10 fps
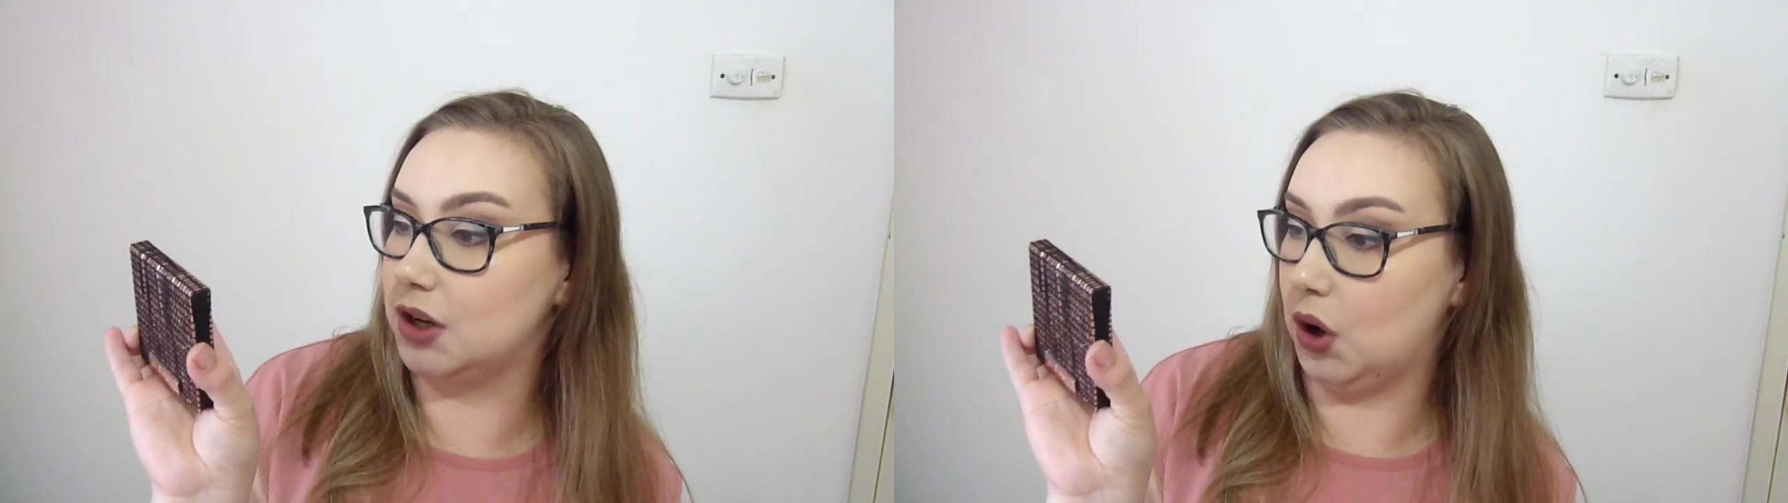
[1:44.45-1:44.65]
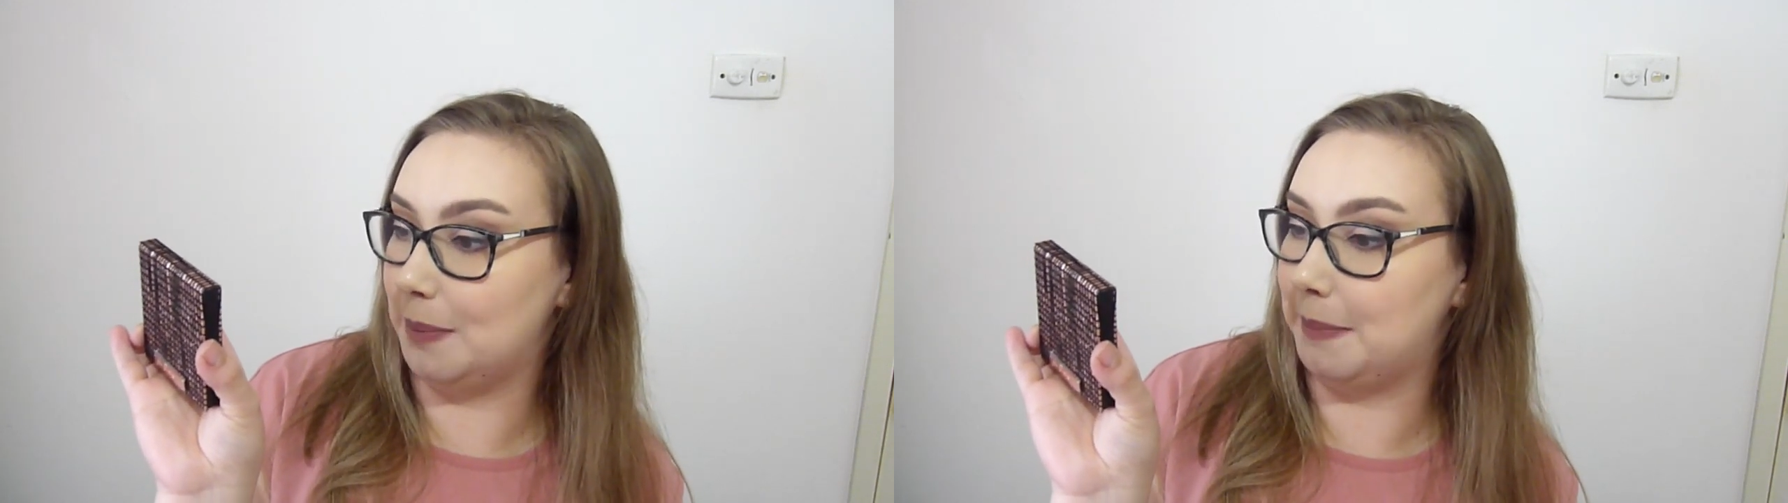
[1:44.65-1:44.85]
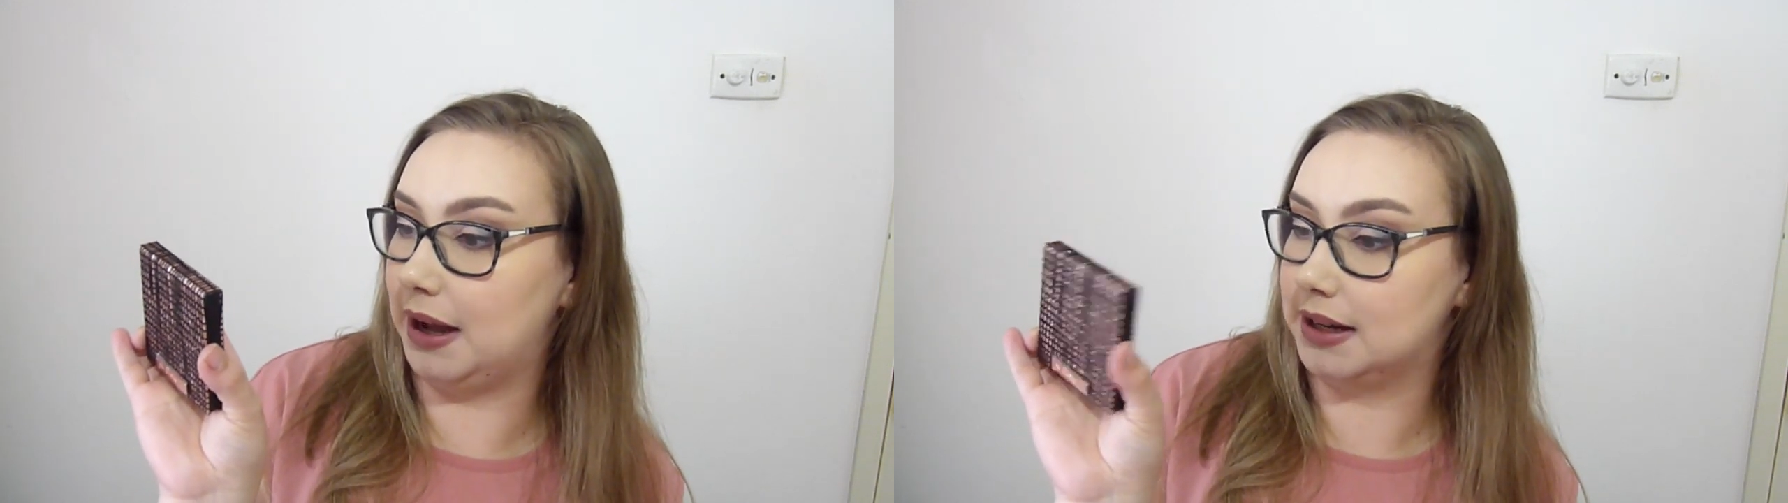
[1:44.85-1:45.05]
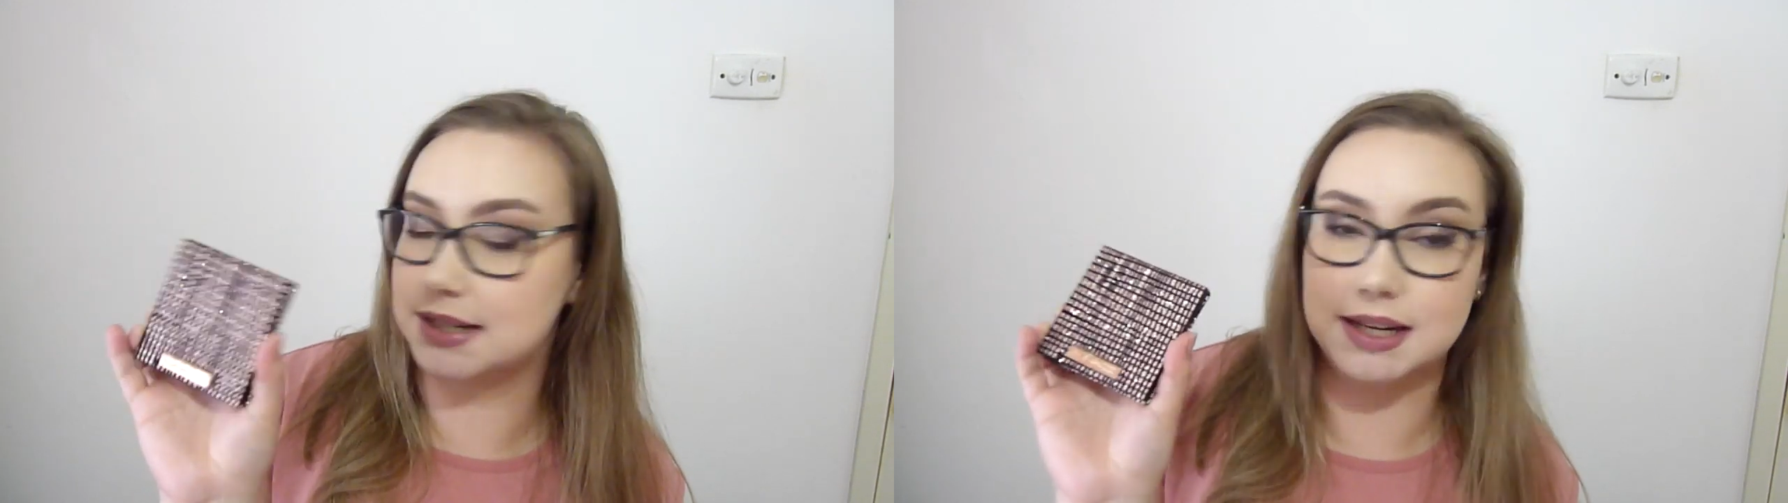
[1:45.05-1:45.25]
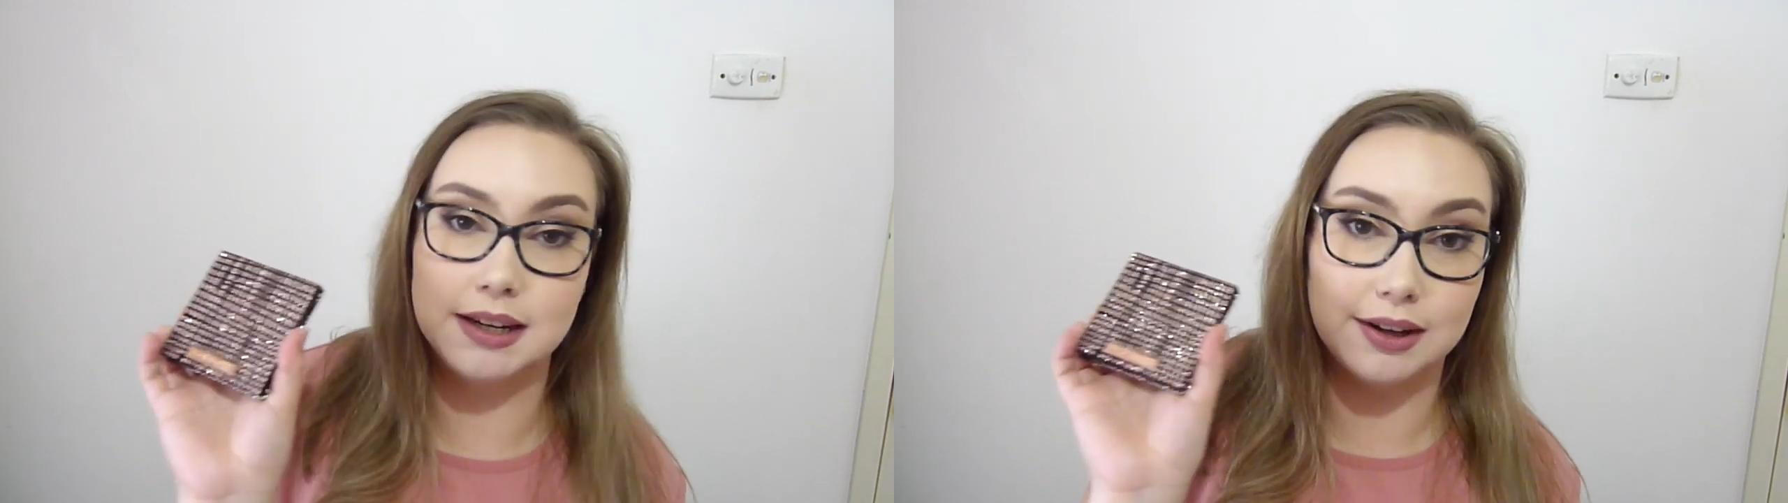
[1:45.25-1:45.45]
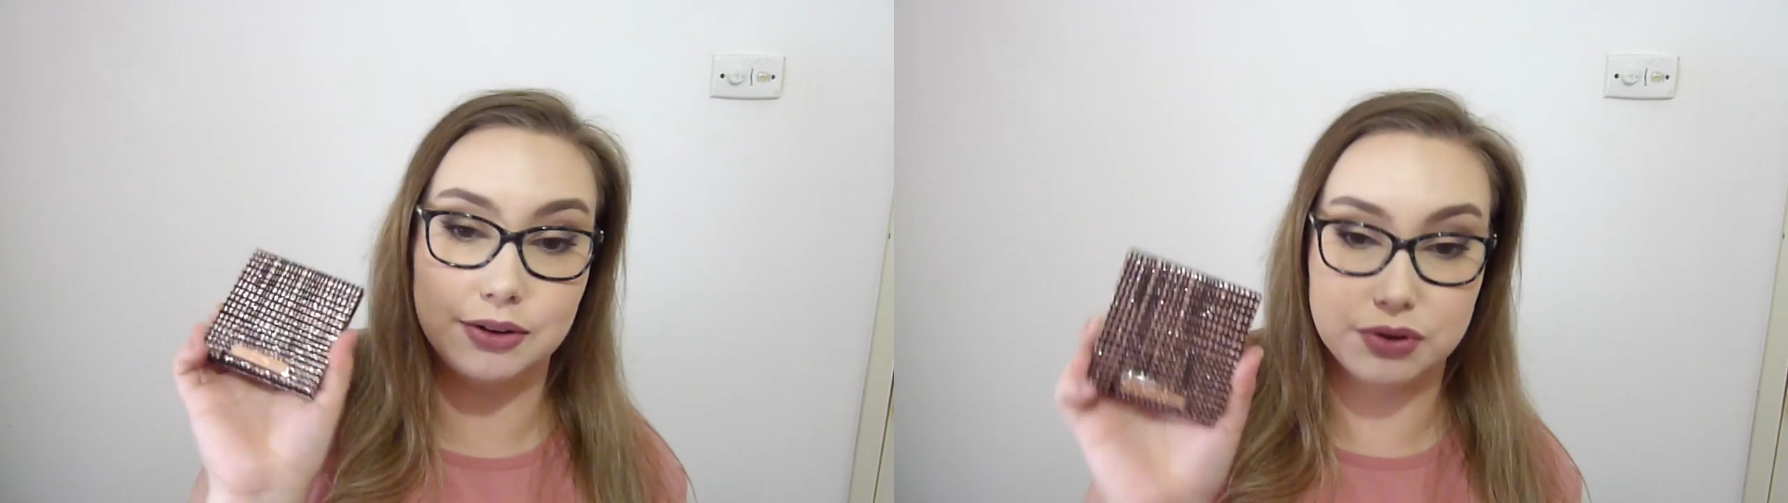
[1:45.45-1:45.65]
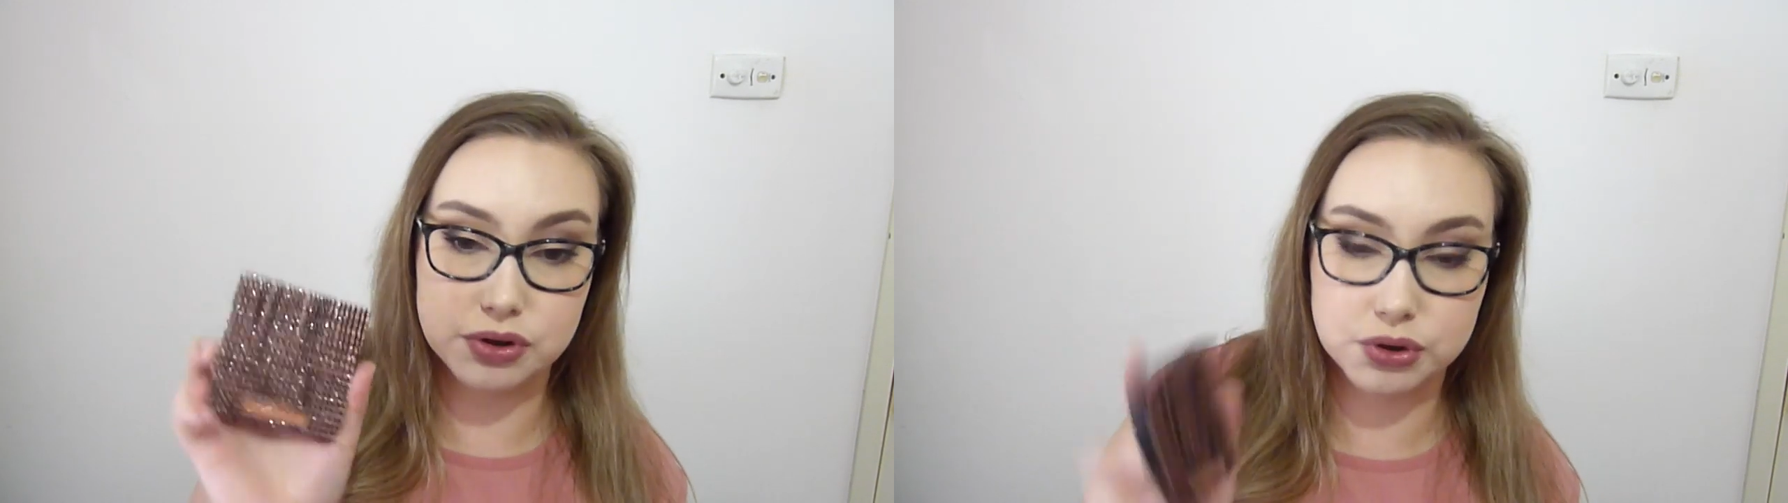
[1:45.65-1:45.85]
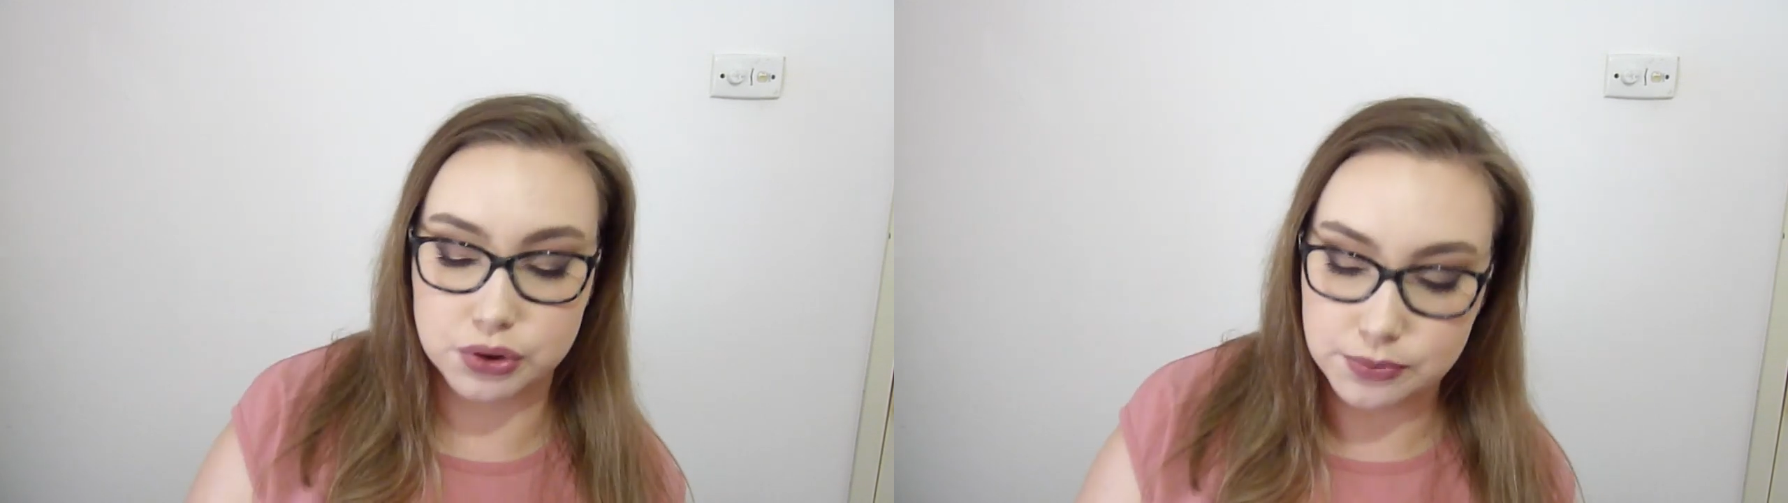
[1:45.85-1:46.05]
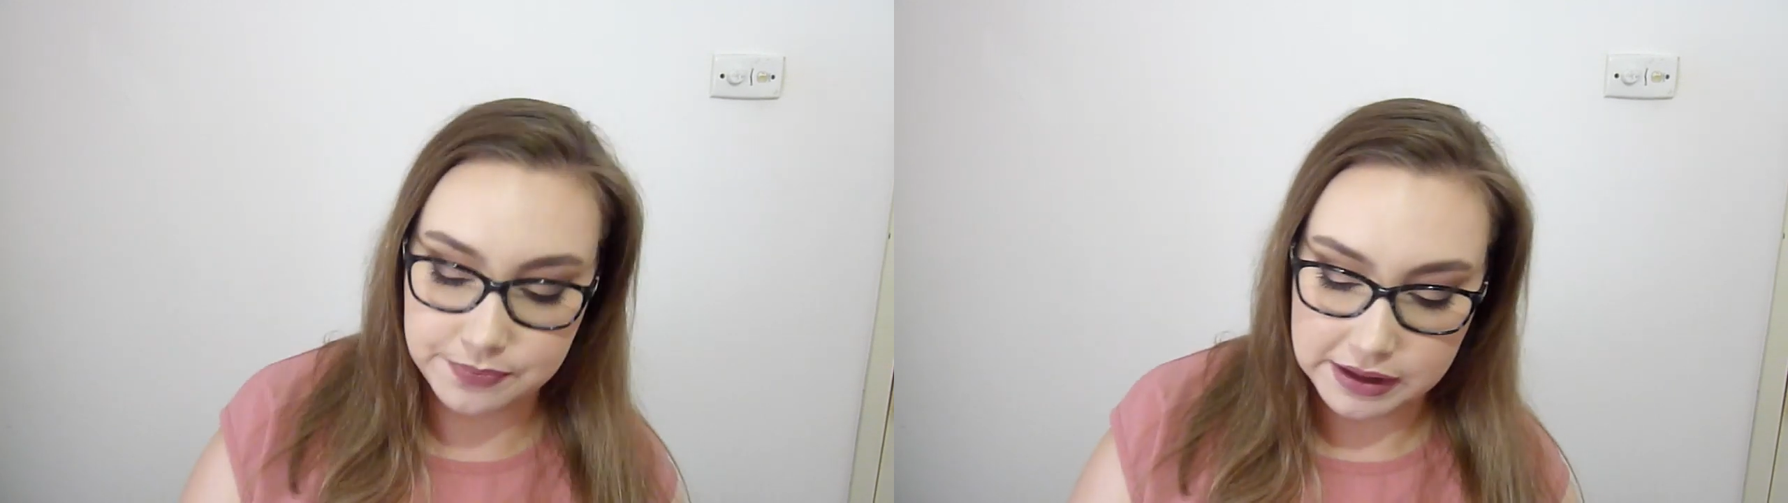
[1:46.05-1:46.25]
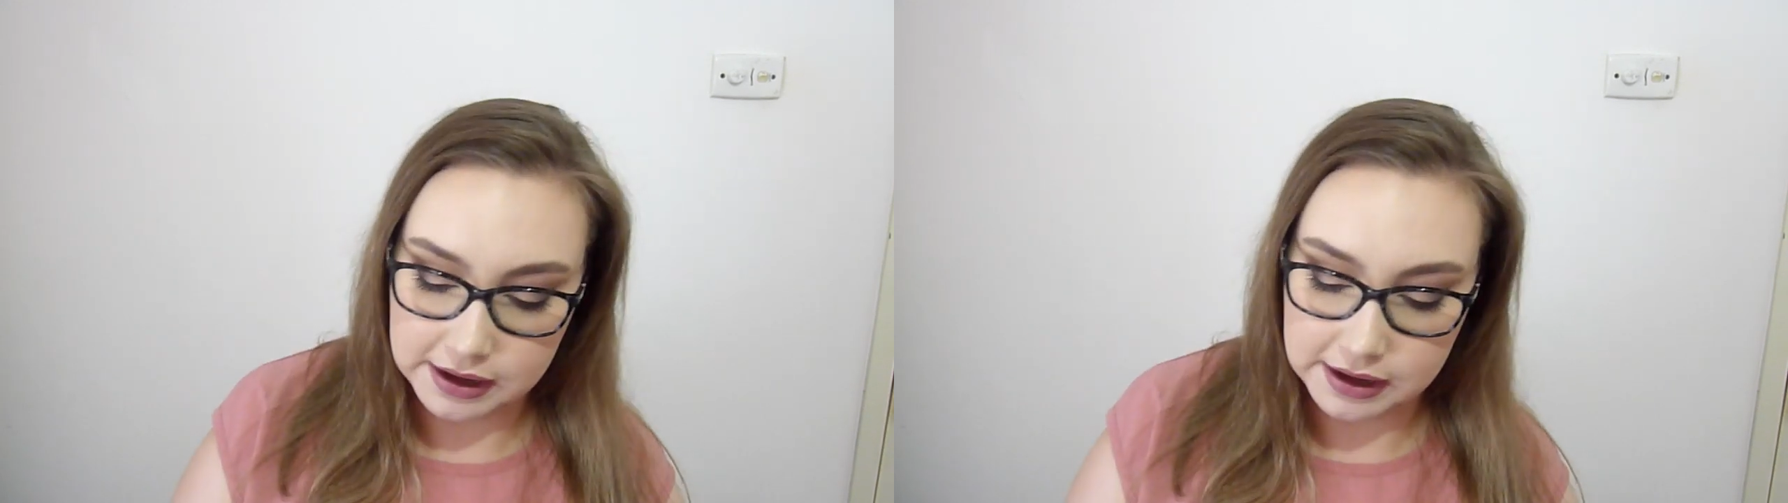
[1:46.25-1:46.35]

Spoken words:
Compact in Neutral.